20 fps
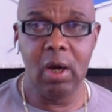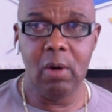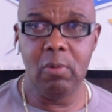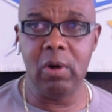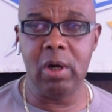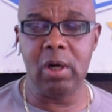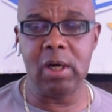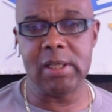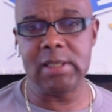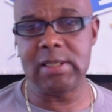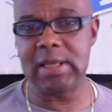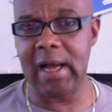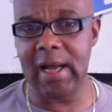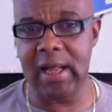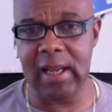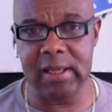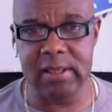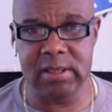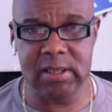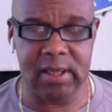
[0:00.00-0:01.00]
We're going to
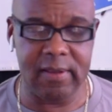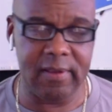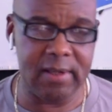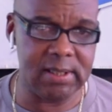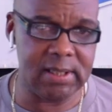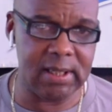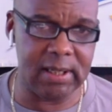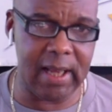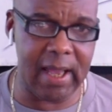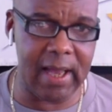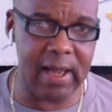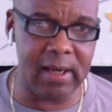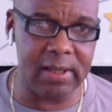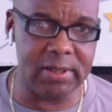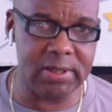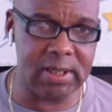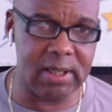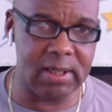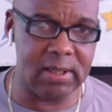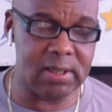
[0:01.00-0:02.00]
dial into this
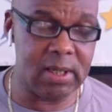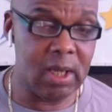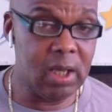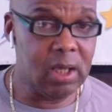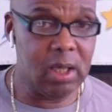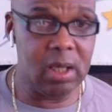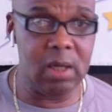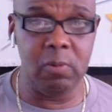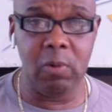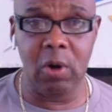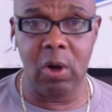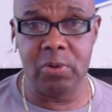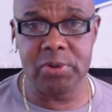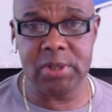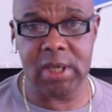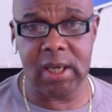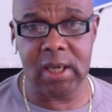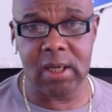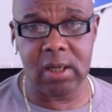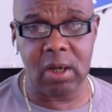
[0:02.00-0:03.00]
analysis. It won't
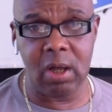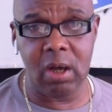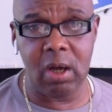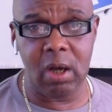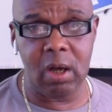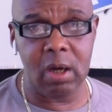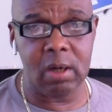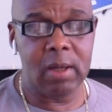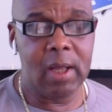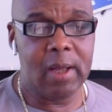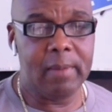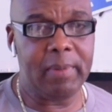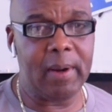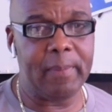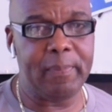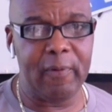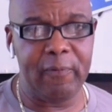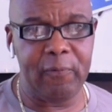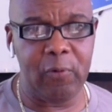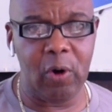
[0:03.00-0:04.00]
take long.
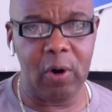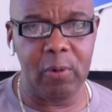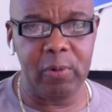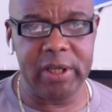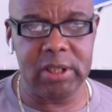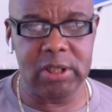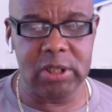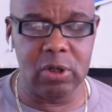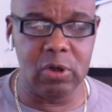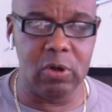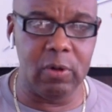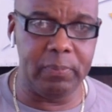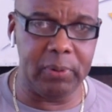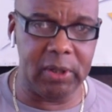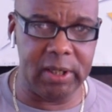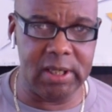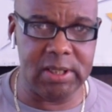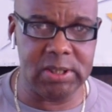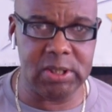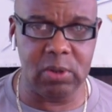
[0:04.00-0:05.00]
But before we do,
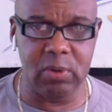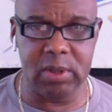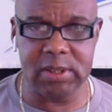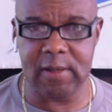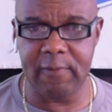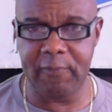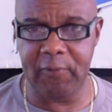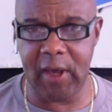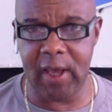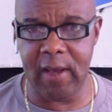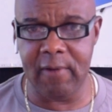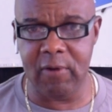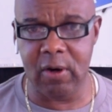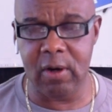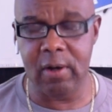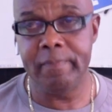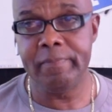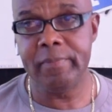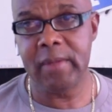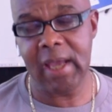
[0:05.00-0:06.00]
please do us a
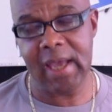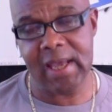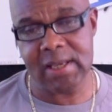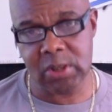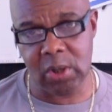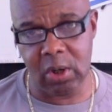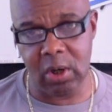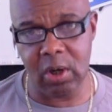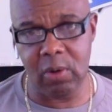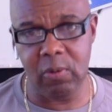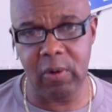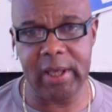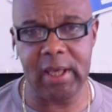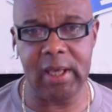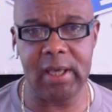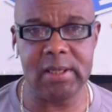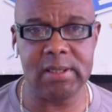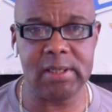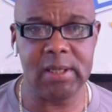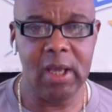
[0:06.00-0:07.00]
favor. As
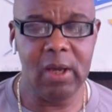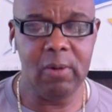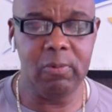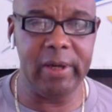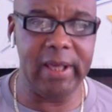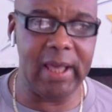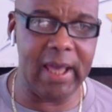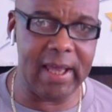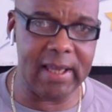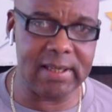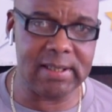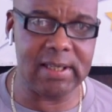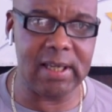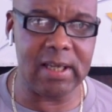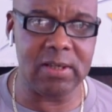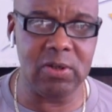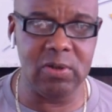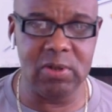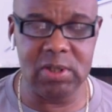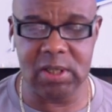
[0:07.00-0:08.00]
always, we ask
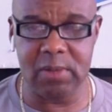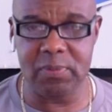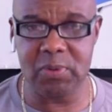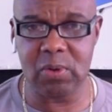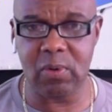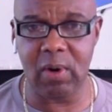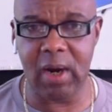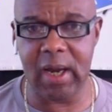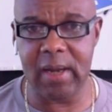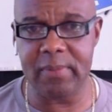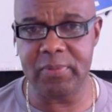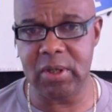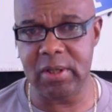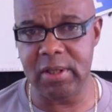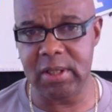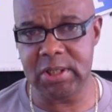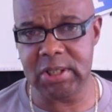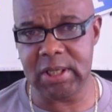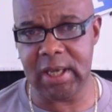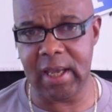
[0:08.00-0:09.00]
that you subscribe to
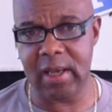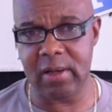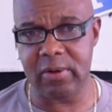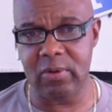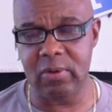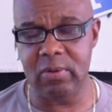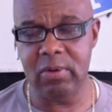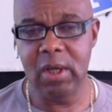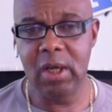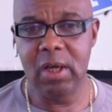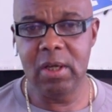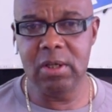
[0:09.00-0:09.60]
the channel.